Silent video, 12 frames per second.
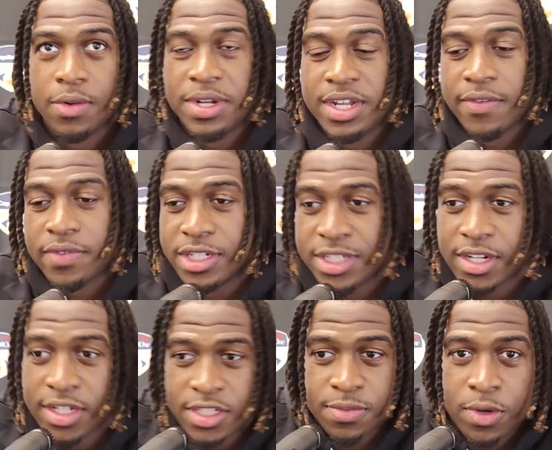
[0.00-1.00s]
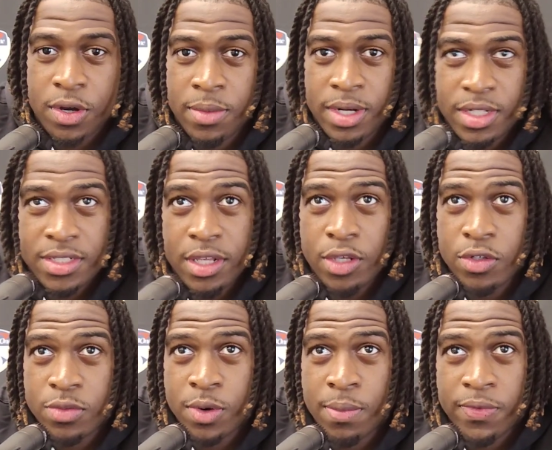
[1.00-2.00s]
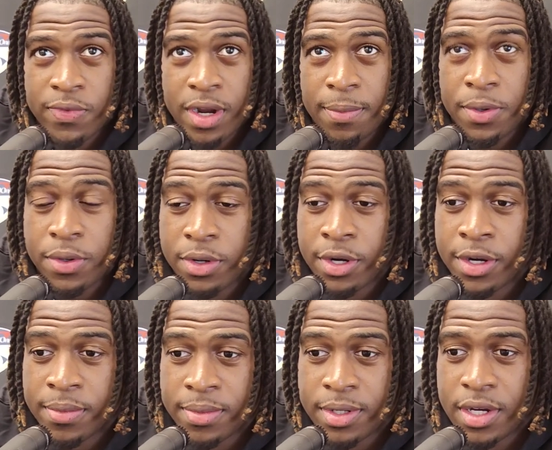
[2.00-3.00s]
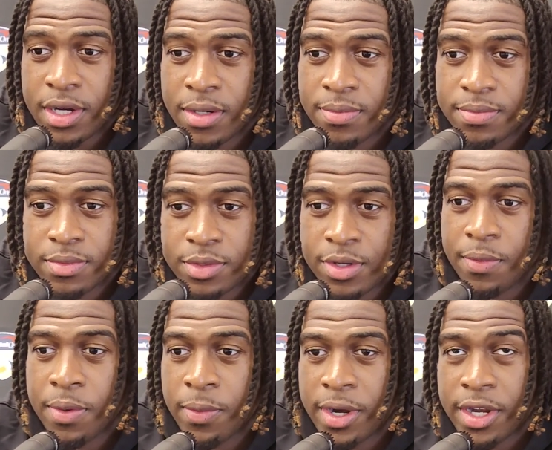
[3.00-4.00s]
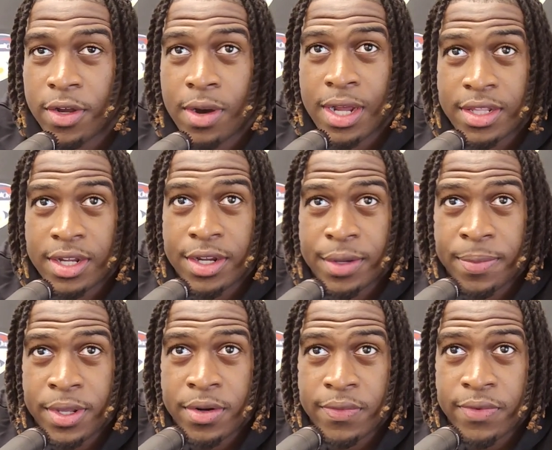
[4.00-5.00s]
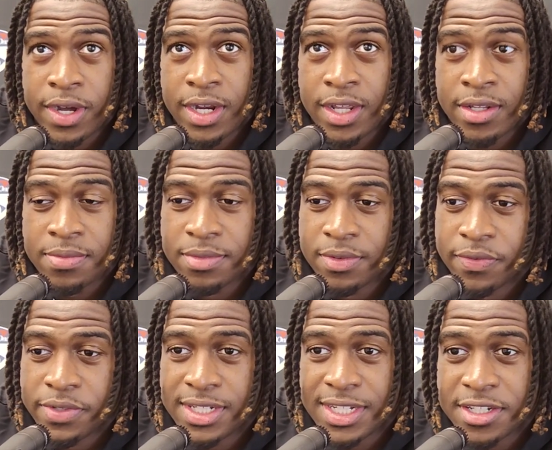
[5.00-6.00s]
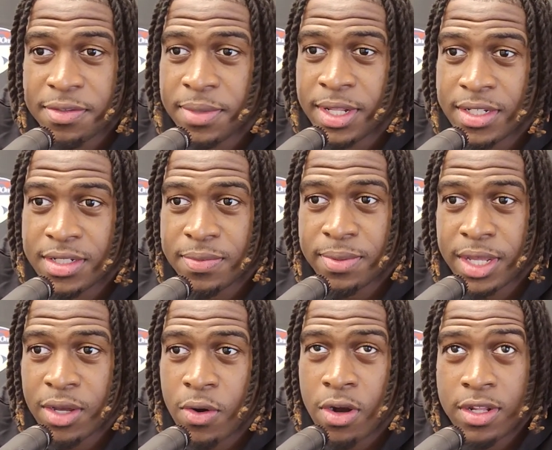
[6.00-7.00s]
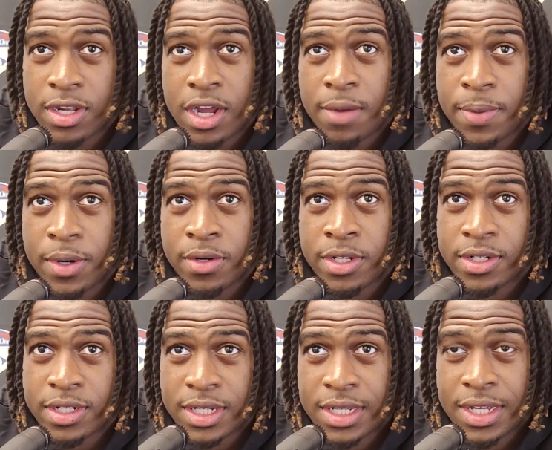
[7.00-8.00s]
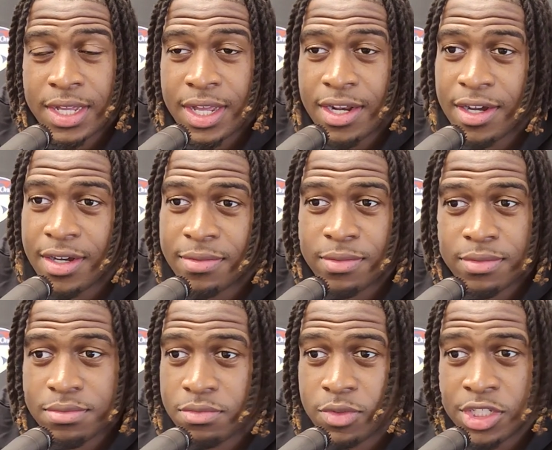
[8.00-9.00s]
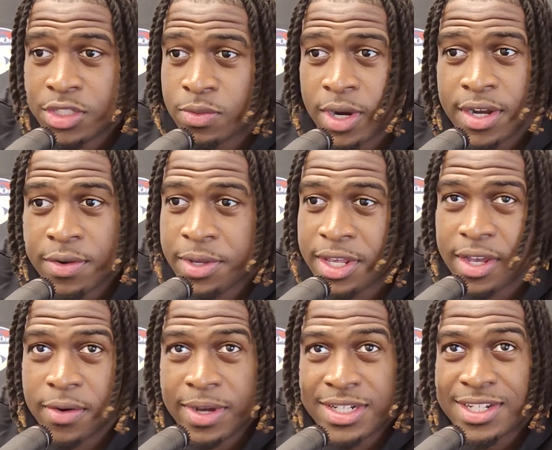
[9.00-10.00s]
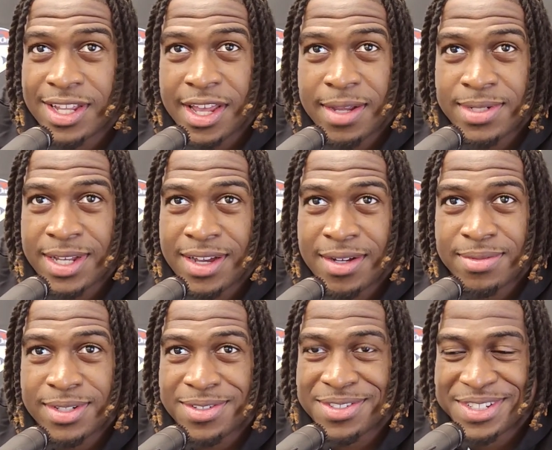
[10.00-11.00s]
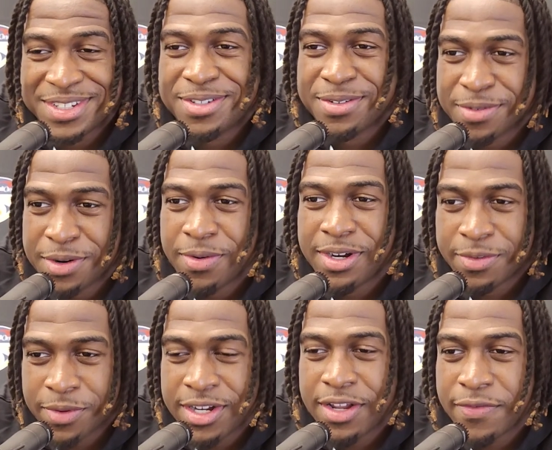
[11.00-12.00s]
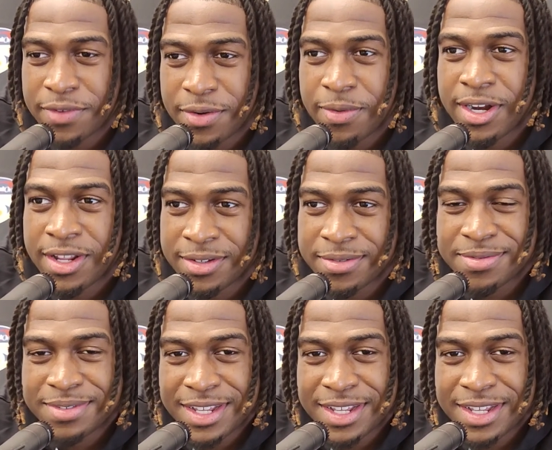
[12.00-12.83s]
Oh, we definitely cherish this moment. It's a huge moment for our program. We're ready to go out there and compete on Friday for 60 minutes, playing harder than our opponent. We're just ready. We can't wait to the game time. So we're definitely ready.